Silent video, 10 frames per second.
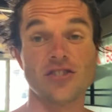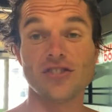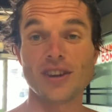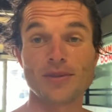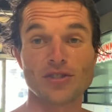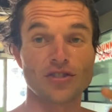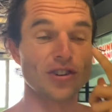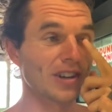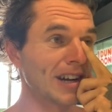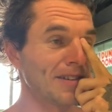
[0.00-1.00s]
You see, we just
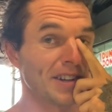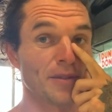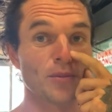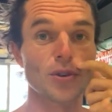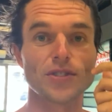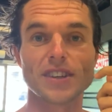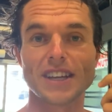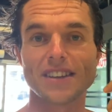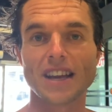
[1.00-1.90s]
got covered in water.